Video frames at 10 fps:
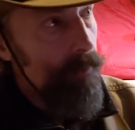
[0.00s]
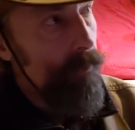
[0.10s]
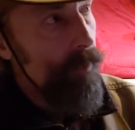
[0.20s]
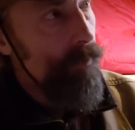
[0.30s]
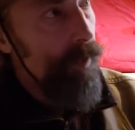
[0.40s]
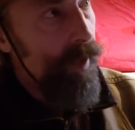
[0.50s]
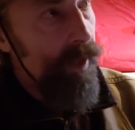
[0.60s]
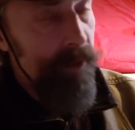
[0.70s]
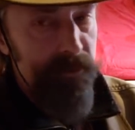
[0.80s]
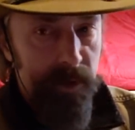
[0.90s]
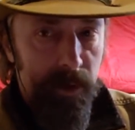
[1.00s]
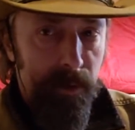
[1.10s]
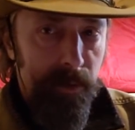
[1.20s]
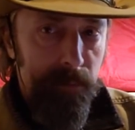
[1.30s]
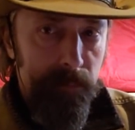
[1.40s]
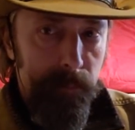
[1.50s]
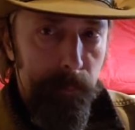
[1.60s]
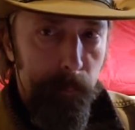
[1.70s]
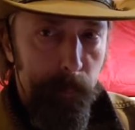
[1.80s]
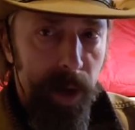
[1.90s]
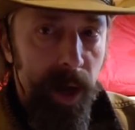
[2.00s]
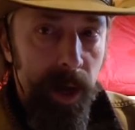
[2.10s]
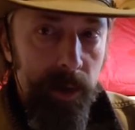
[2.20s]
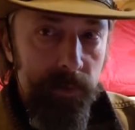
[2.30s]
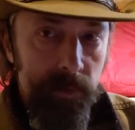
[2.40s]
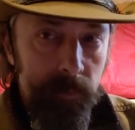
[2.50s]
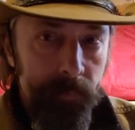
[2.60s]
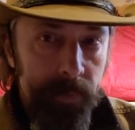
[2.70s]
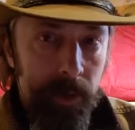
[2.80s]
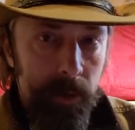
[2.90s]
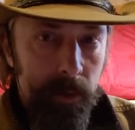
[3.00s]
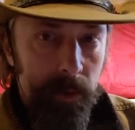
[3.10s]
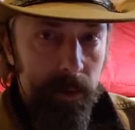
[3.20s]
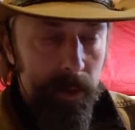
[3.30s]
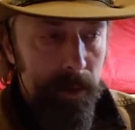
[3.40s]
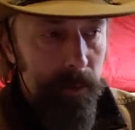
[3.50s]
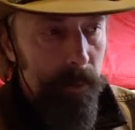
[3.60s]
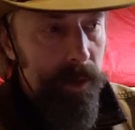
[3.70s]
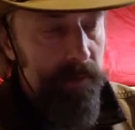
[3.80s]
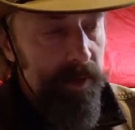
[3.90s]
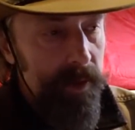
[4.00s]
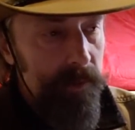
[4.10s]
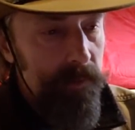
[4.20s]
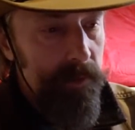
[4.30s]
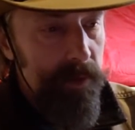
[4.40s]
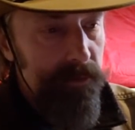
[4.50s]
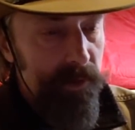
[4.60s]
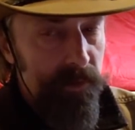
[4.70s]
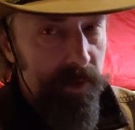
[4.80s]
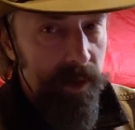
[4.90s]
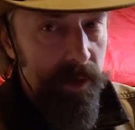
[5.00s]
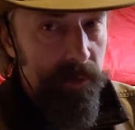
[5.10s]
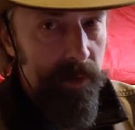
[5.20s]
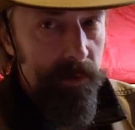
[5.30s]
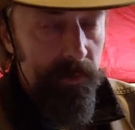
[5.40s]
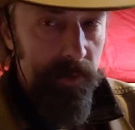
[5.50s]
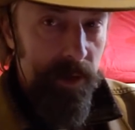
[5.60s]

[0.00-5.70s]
6.5 tall box. You know, what it takes to live inside of this